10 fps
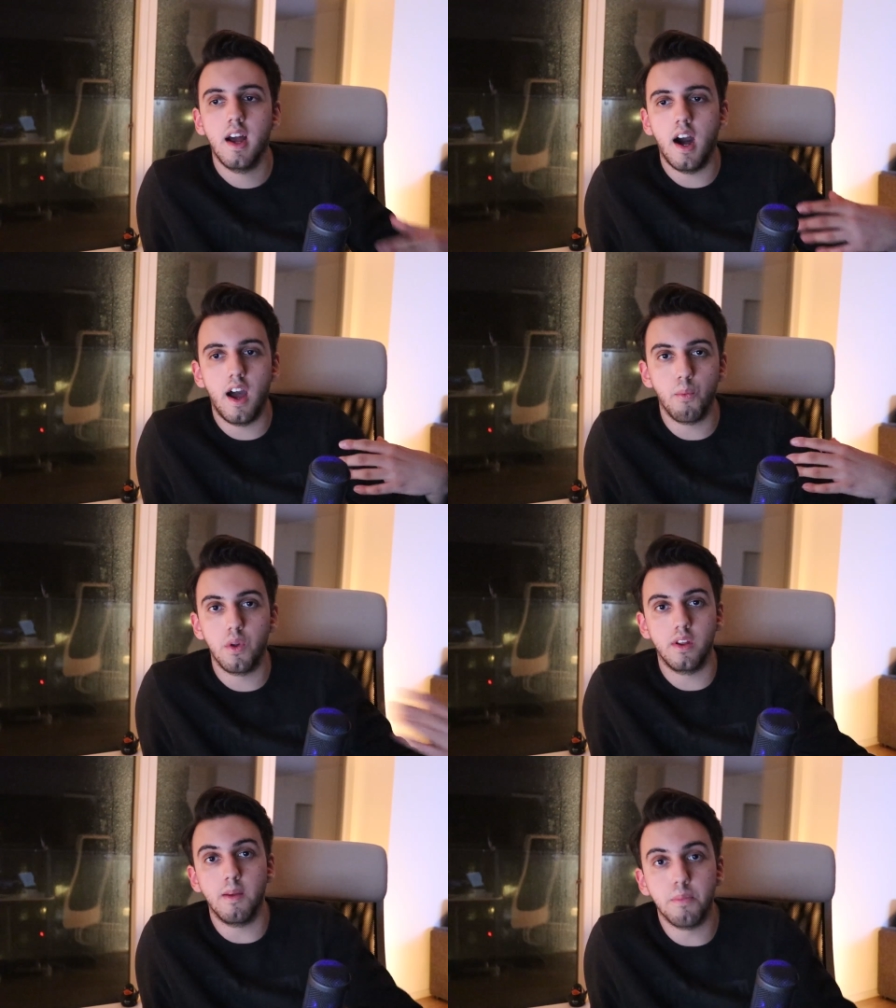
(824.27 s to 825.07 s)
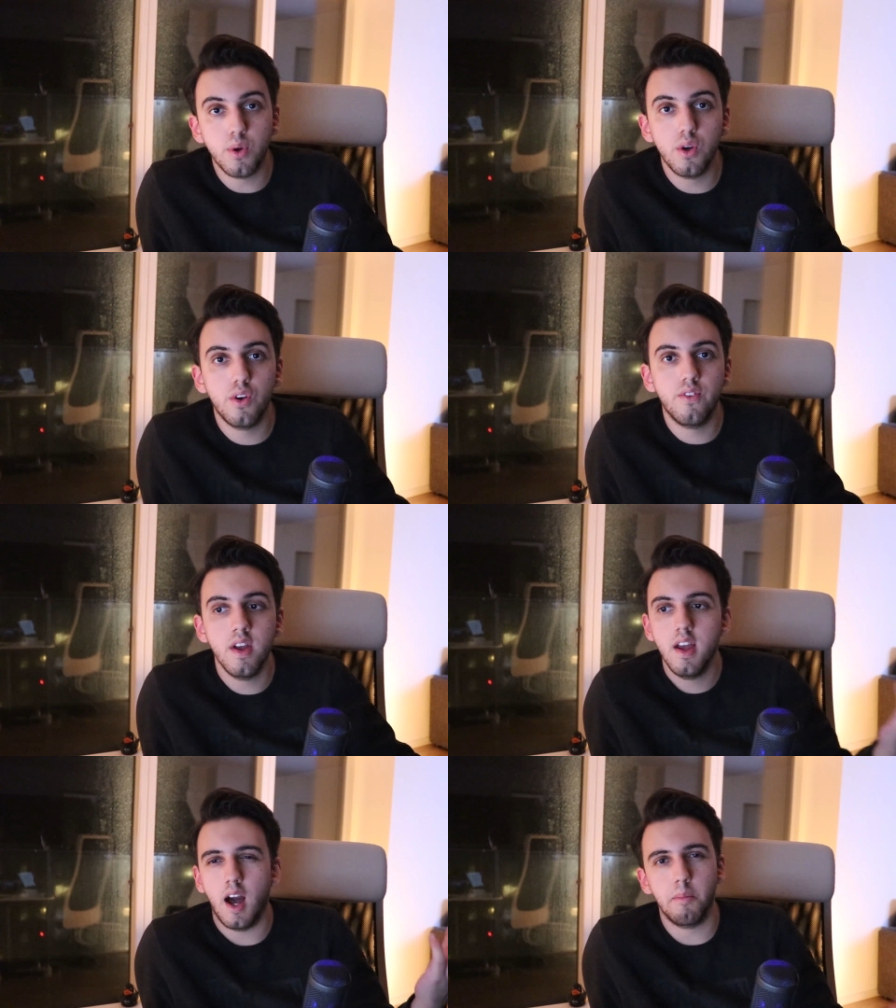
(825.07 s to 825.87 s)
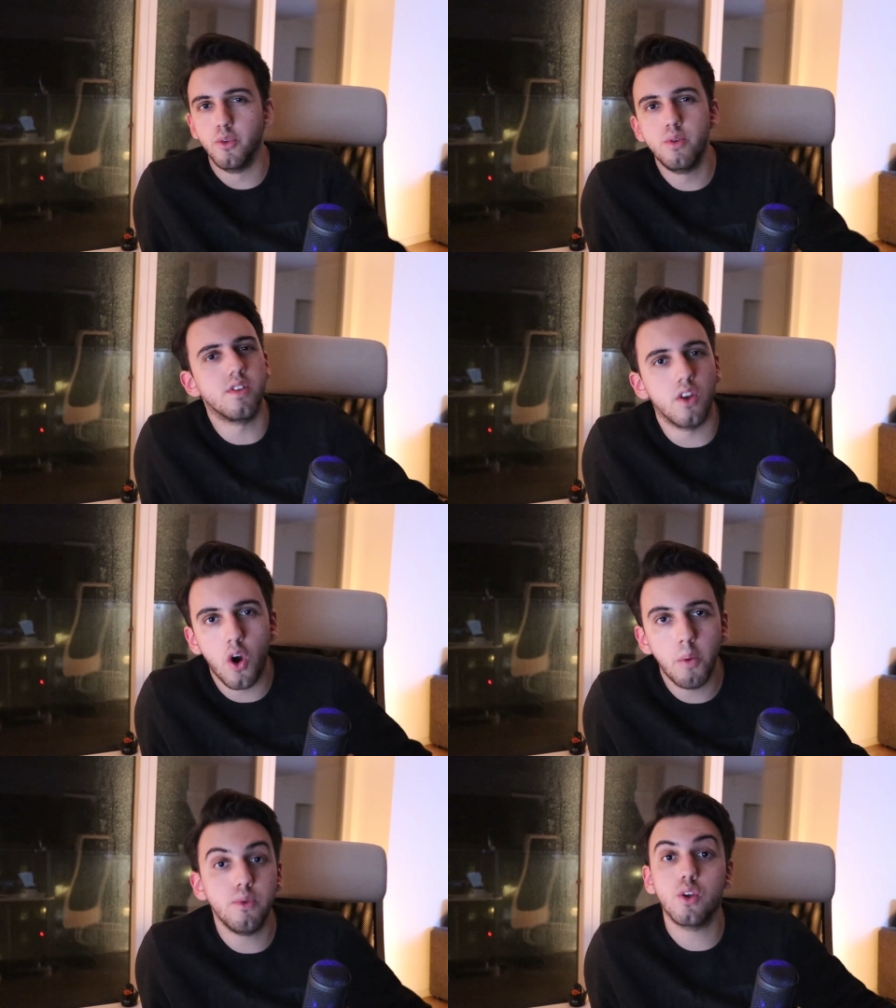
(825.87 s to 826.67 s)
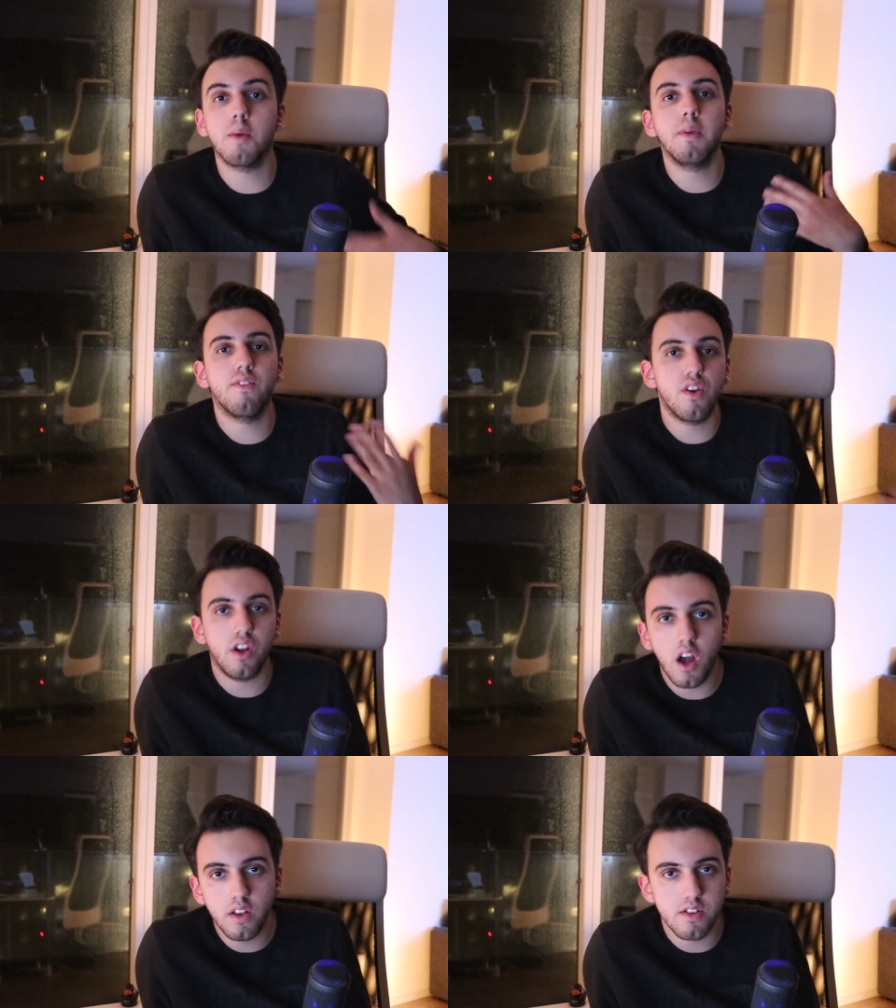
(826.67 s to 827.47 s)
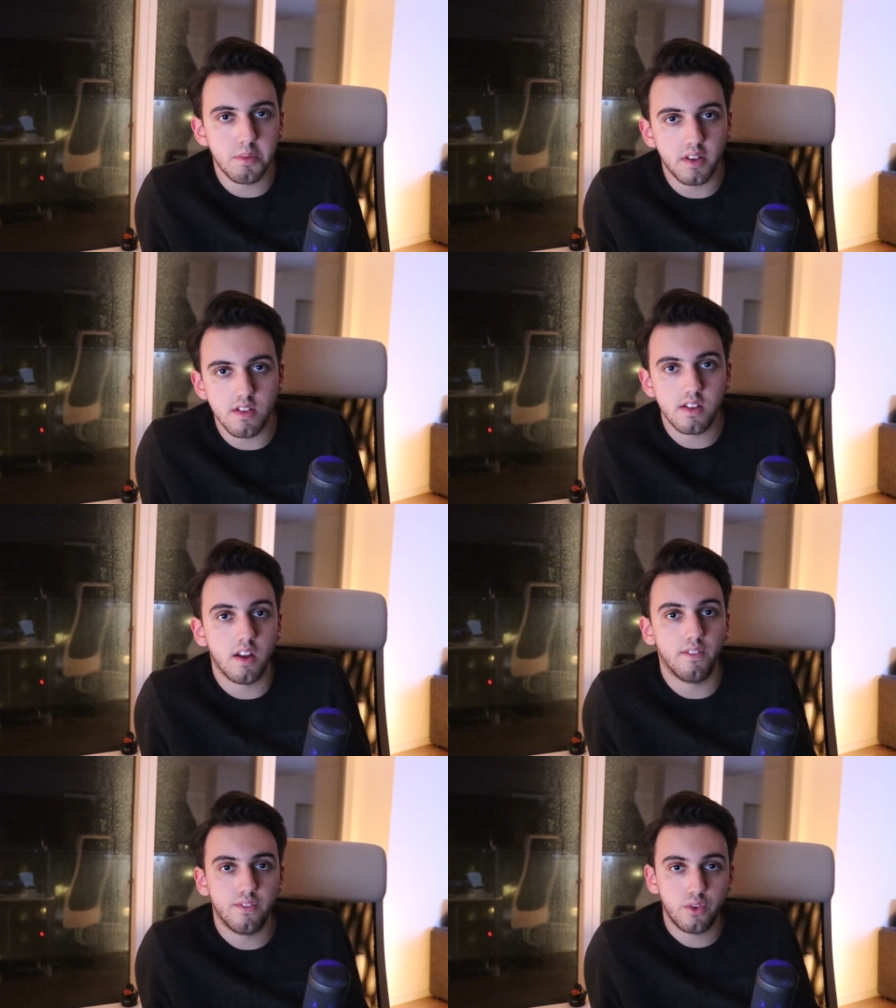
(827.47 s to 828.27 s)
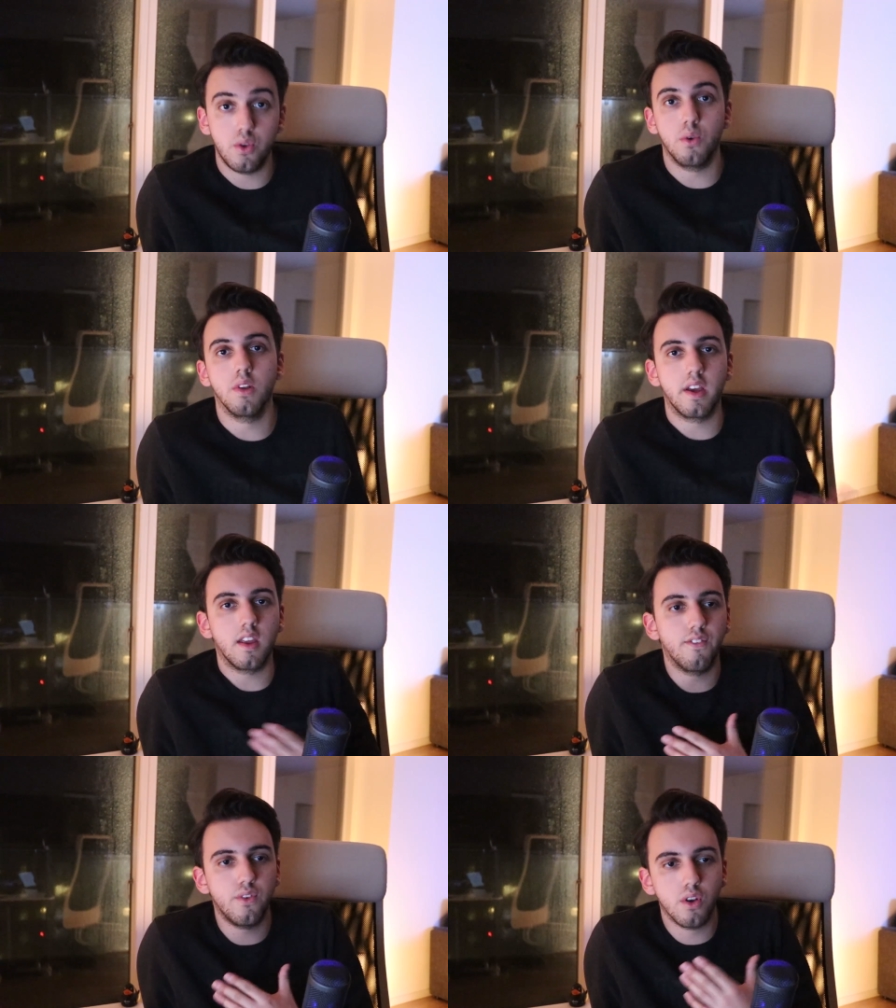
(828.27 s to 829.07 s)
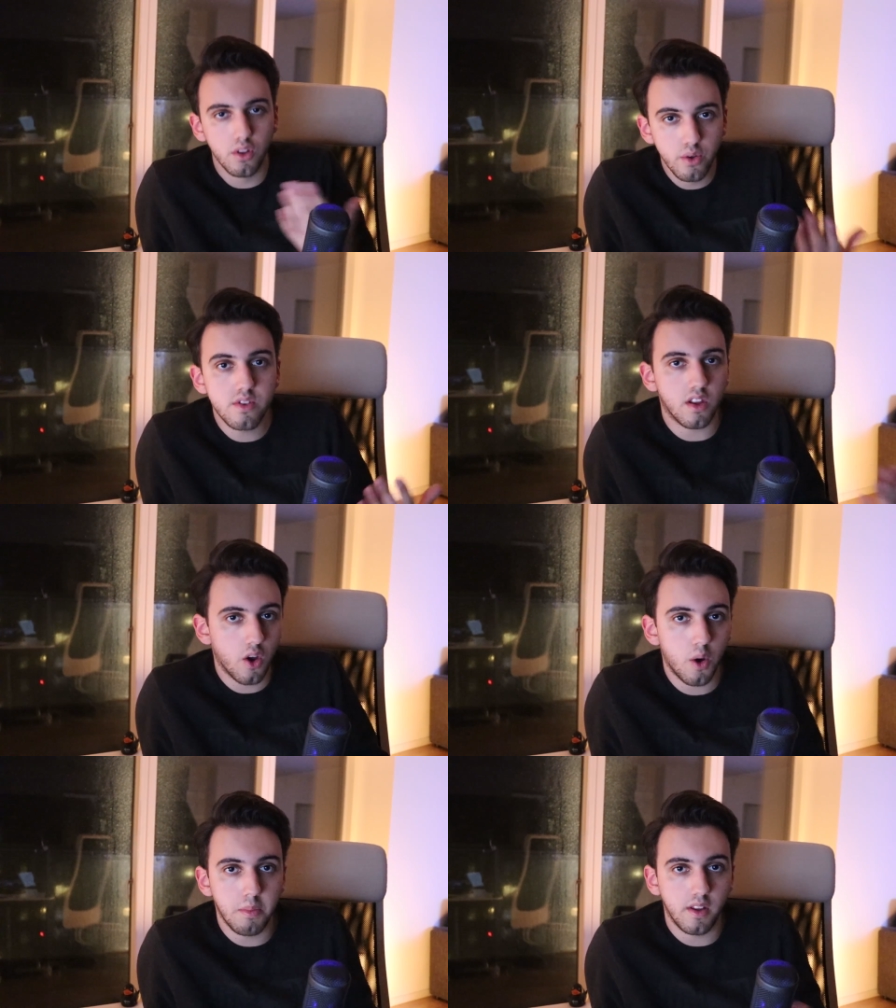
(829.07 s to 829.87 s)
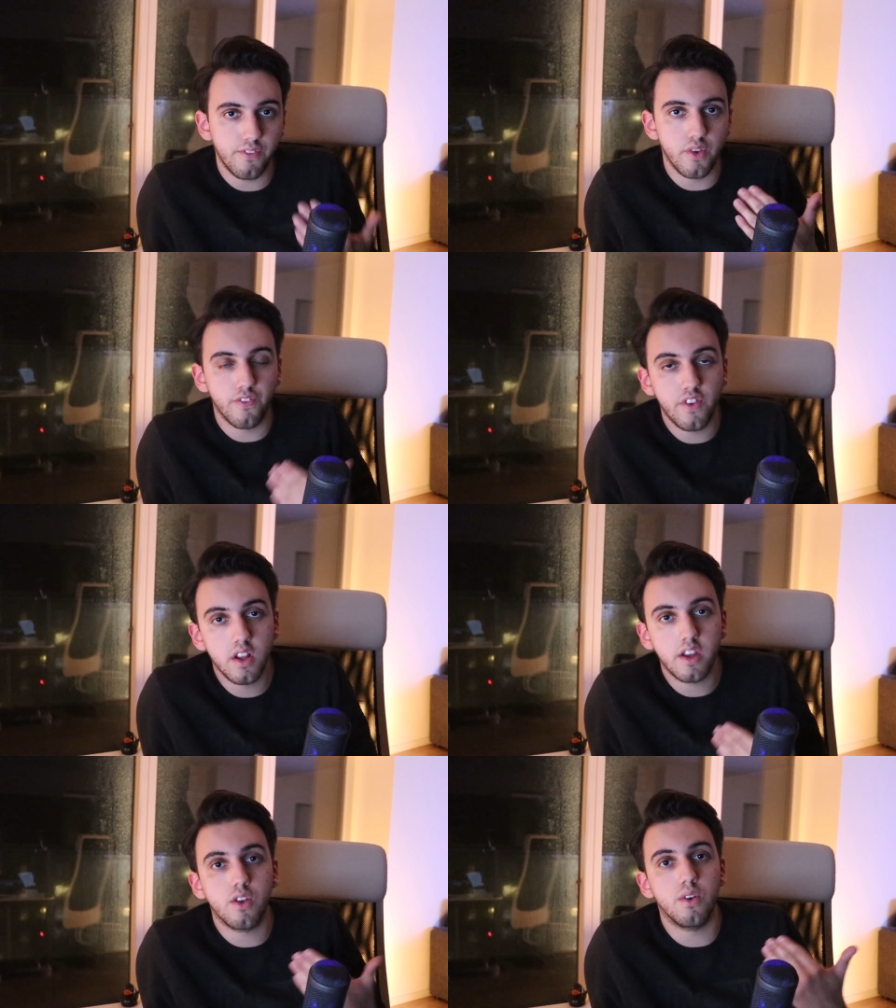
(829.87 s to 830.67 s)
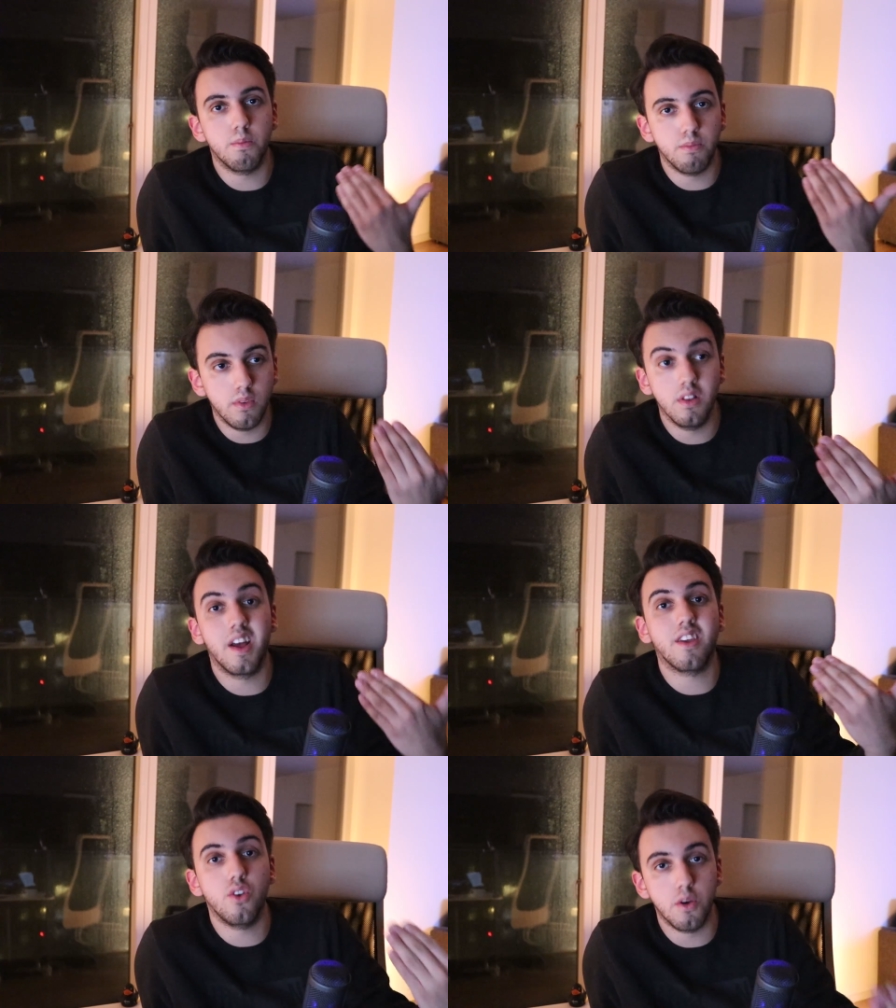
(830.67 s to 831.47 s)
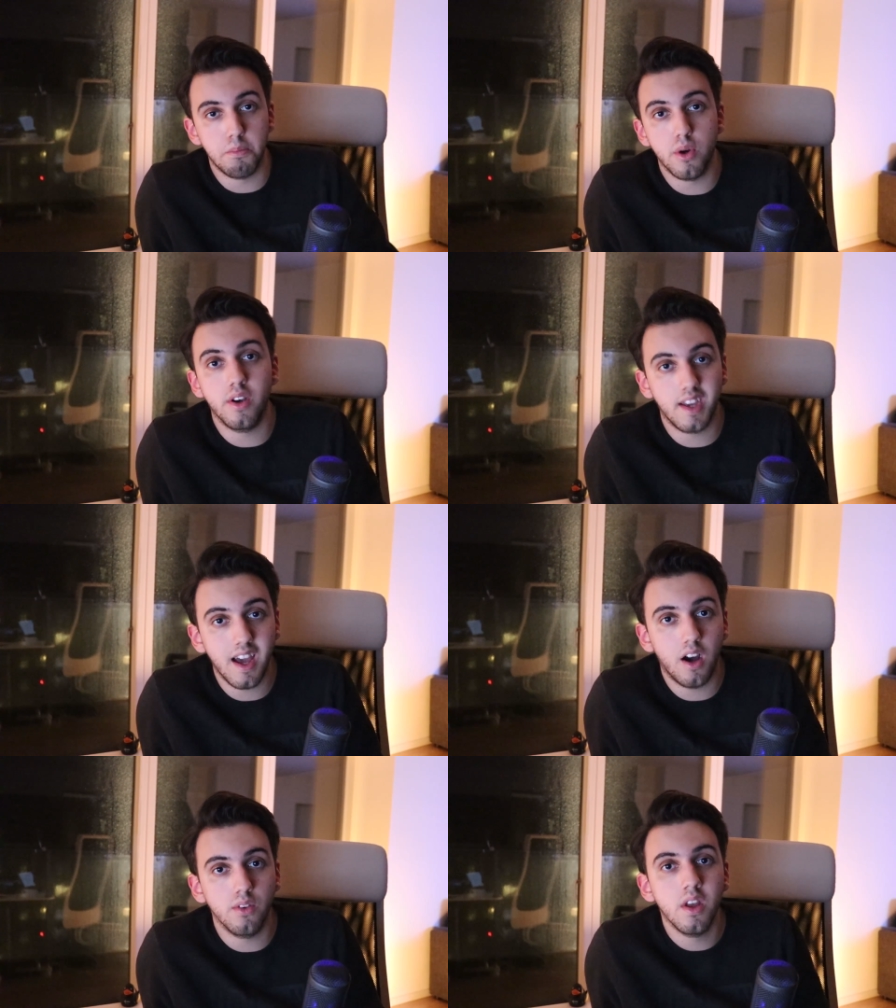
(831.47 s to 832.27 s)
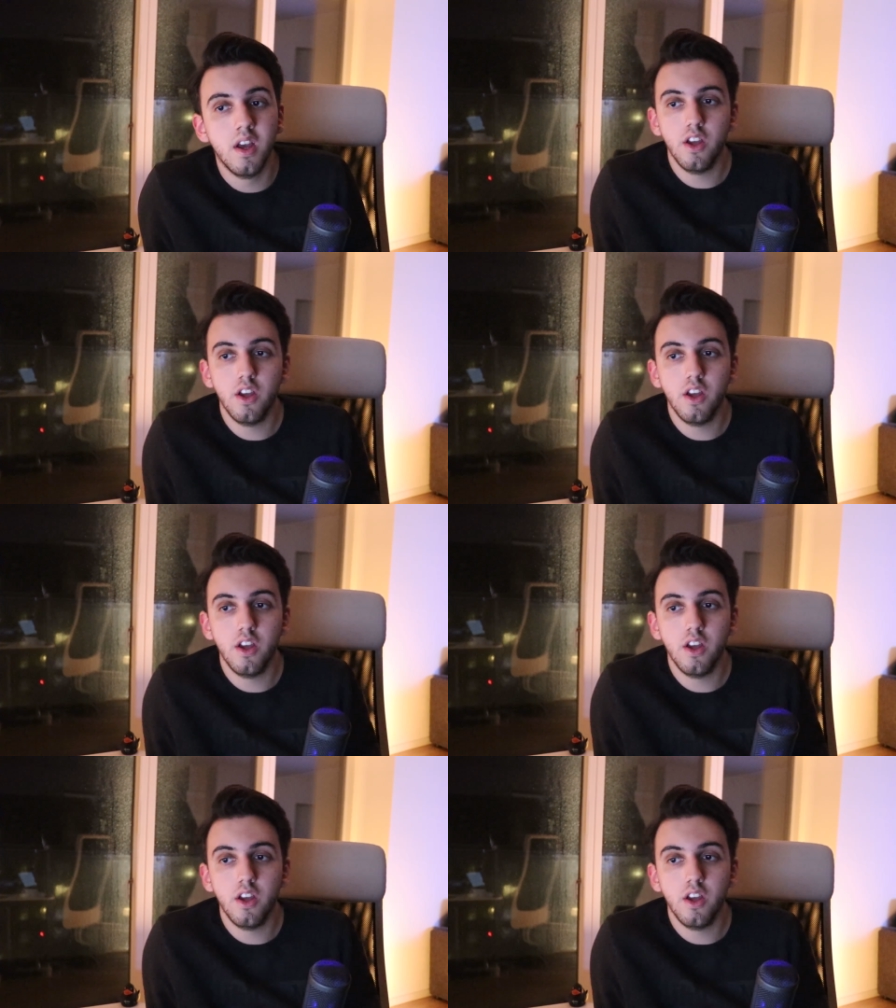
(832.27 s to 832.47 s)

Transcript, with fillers: I want to improve, I'm losing hope. You can be very honest about this stuff too. Like if you're losing hope and if you're feeling you're like you're burning out,